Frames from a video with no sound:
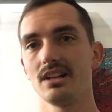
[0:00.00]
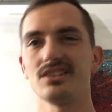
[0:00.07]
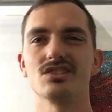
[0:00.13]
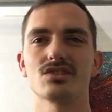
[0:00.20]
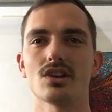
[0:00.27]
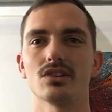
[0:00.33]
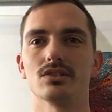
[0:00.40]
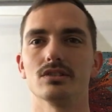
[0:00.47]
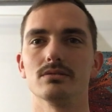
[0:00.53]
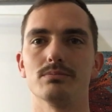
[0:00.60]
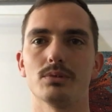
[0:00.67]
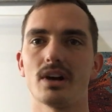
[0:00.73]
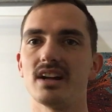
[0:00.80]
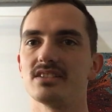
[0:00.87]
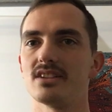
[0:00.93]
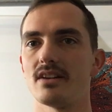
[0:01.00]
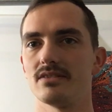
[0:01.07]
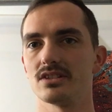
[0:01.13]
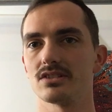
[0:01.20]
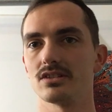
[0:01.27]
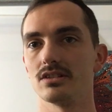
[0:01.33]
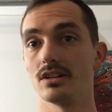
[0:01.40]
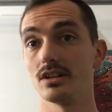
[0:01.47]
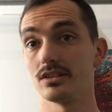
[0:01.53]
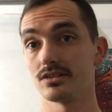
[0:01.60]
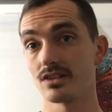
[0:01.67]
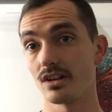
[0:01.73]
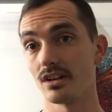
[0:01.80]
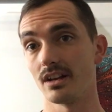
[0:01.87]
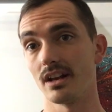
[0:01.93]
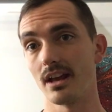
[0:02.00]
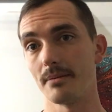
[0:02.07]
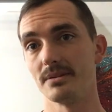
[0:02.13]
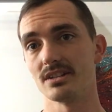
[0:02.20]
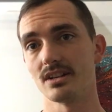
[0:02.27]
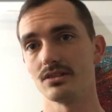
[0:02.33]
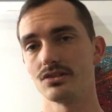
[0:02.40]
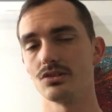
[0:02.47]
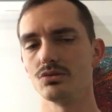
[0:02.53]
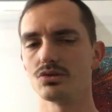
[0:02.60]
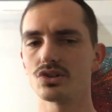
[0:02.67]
There's other brands, obviously, that sell on Amazon too.